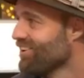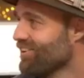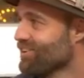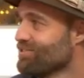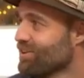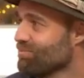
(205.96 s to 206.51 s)

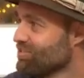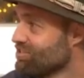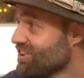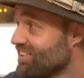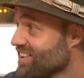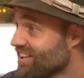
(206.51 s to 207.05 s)
or from
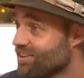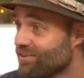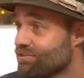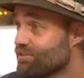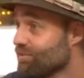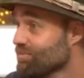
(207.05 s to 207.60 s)
Syria
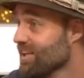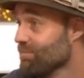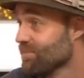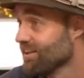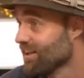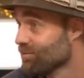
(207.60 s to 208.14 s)
or from
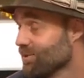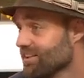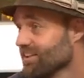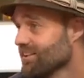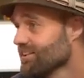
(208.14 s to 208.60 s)
Yemen and whatnot.